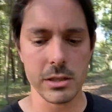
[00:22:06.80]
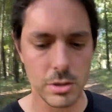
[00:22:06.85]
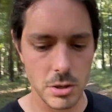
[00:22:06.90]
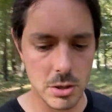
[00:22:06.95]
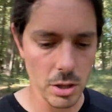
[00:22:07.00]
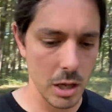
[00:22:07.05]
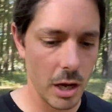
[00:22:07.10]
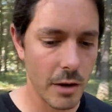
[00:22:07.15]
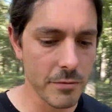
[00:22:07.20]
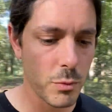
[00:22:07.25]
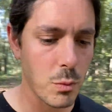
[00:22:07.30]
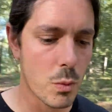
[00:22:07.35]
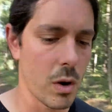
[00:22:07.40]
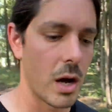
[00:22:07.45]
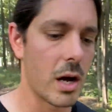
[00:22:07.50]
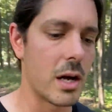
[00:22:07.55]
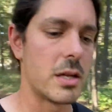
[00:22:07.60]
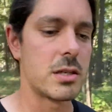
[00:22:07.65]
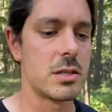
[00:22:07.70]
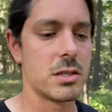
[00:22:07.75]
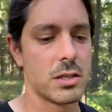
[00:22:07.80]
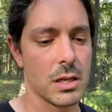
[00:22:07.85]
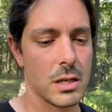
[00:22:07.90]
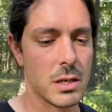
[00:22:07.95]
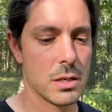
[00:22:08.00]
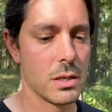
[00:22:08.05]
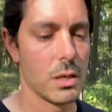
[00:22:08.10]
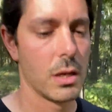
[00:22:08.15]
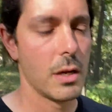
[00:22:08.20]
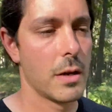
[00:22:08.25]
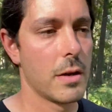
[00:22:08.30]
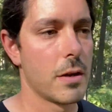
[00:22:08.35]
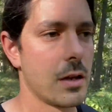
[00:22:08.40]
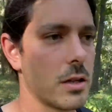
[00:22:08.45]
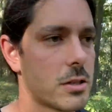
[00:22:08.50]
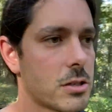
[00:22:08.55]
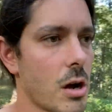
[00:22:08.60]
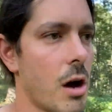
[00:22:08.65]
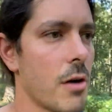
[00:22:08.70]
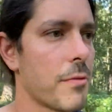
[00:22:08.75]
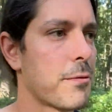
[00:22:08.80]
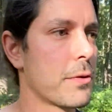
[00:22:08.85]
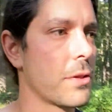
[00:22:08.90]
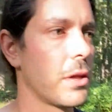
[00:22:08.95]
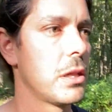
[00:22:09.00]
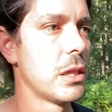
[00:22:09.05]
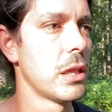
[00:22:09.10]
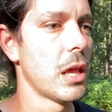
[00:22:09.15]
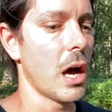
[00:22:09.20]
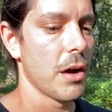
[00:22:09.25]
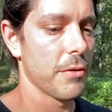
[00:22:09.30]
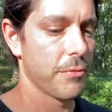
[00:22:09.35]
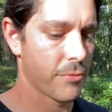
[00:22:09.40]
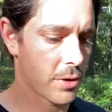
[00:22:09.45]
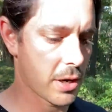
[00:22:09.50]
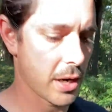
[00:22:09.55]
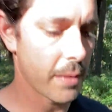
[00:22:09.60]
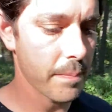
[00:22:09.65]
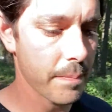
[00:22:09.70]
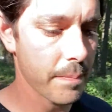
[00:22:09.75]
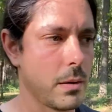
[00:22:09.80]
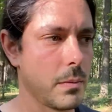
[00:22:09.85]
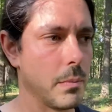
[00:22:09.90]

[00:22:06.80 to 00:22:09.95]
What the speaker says: our loved ones, and it's all for the love, right?